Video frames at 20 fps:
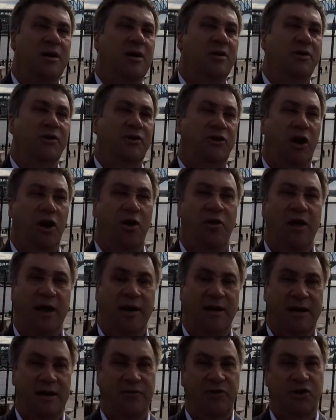So
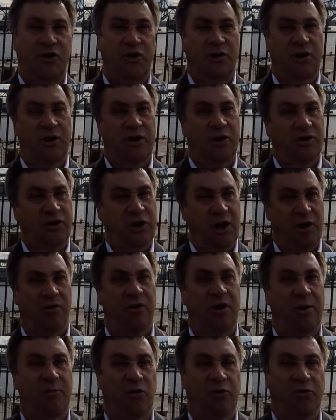that gives you the total
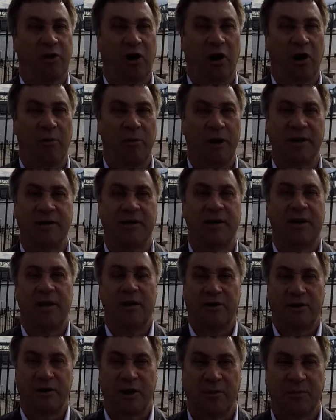number of kilometres,
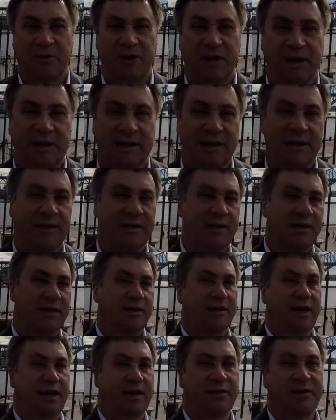times 66
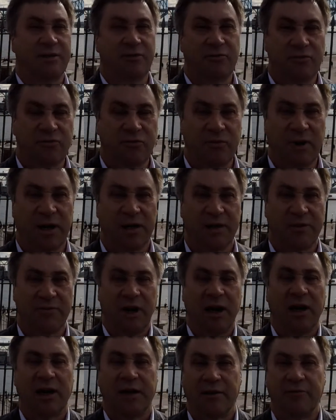cents. It's really
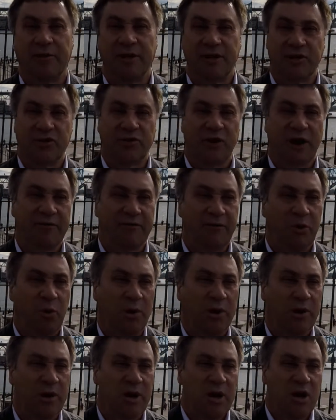relatively straightforward.